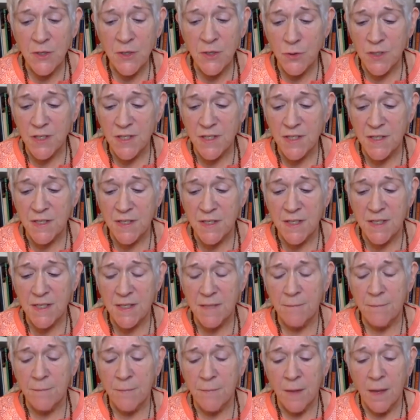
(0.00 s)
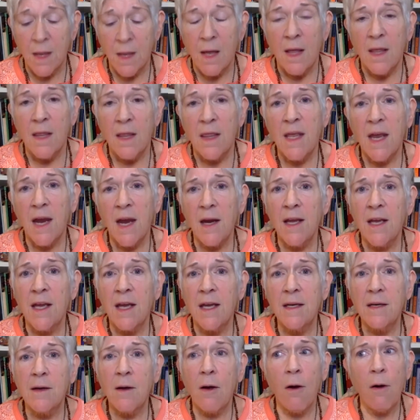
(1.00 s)
interests. They
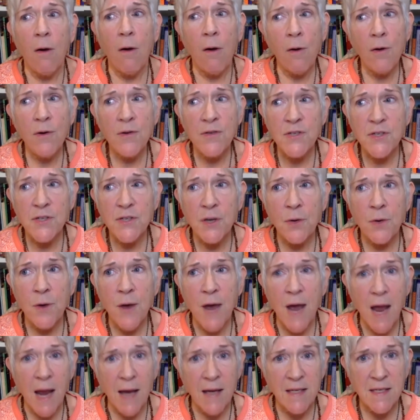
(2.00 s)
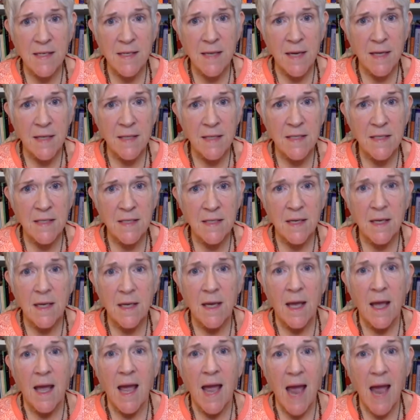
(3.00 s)
can also access
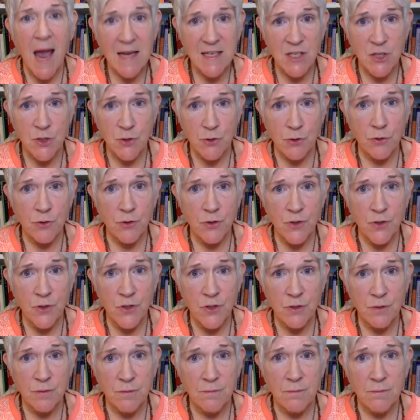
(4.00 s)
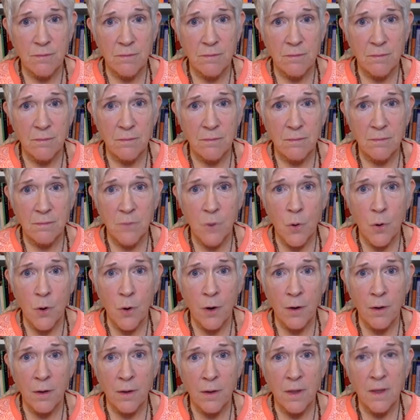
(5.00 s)
astrals
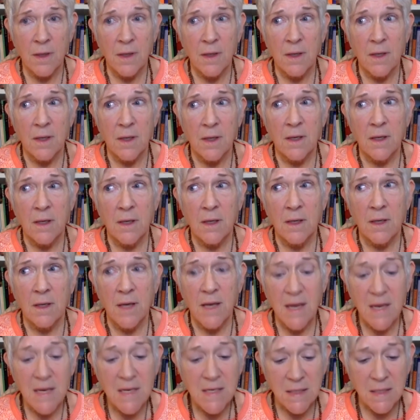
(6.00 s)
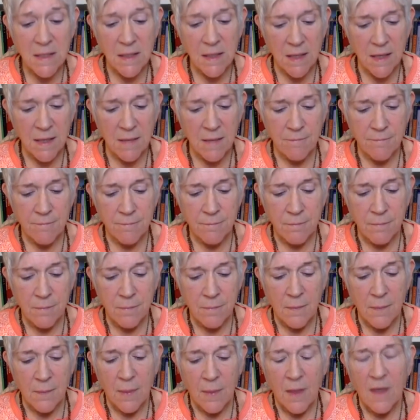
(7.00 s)
more easily.
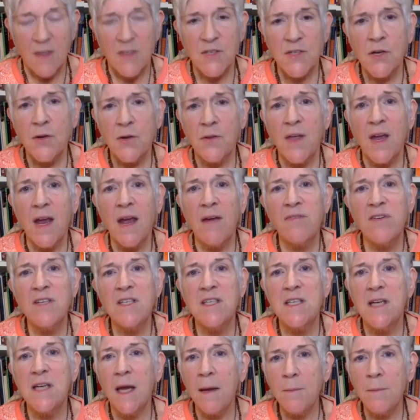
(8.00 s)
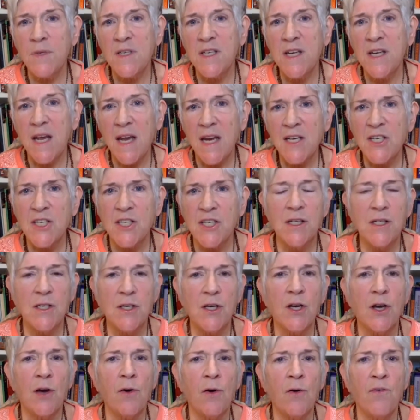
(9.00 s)
So they have a temptation
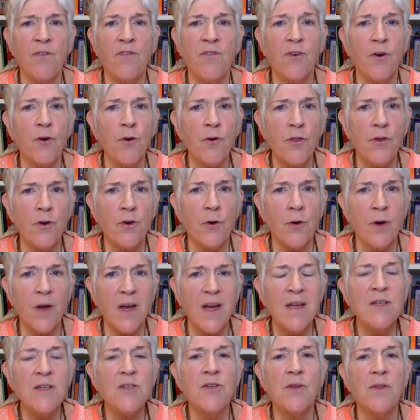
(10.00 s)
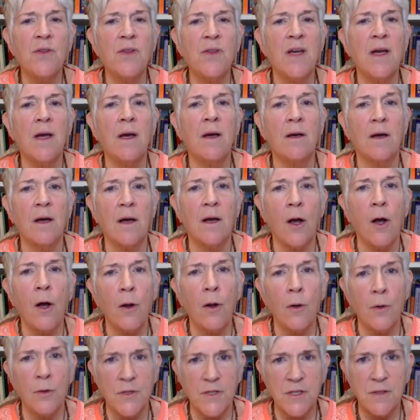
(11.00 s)
to go further into the
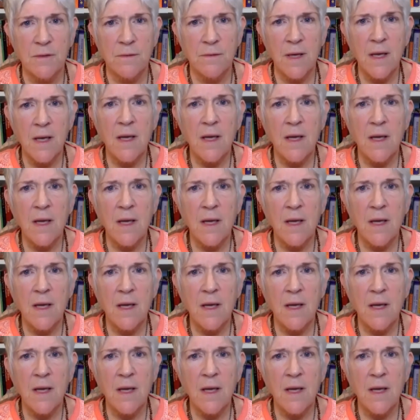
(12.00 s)
occult